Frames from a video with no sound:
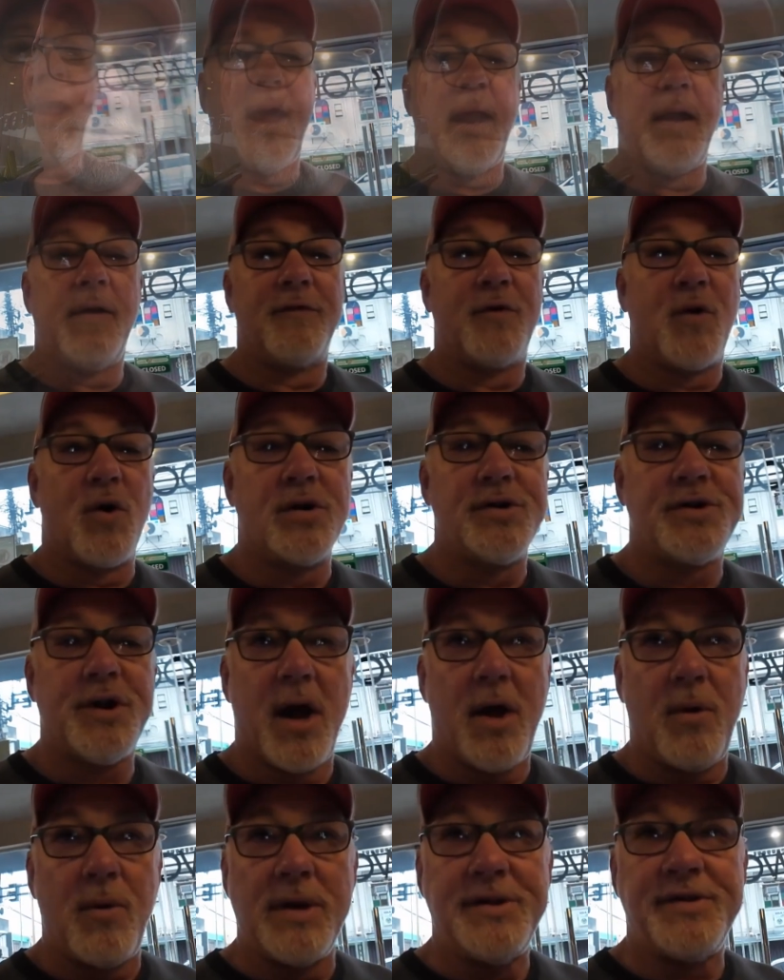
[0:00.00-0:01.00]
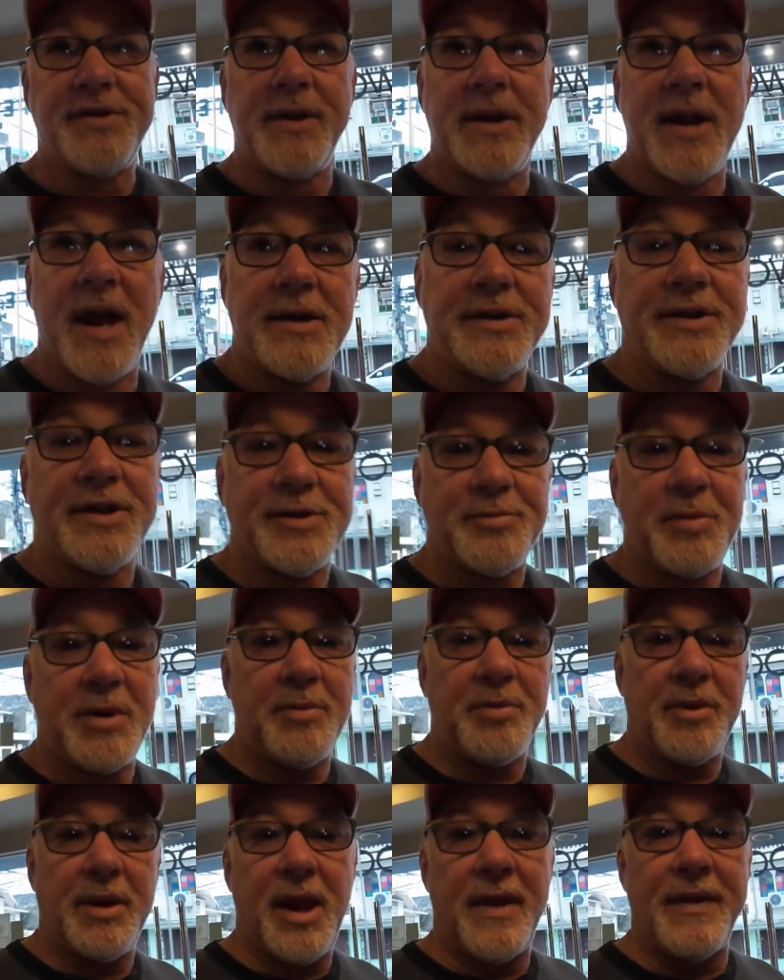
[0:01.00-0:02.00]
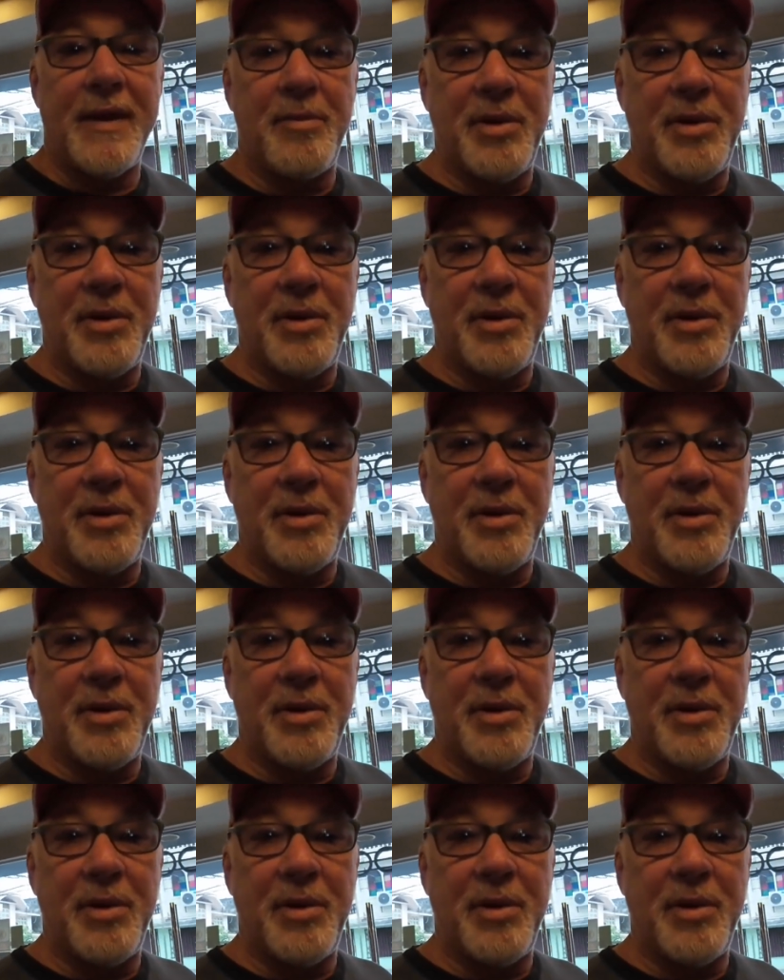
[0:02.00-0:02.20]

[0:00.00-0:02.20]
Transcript: And of course, always the nicest people on the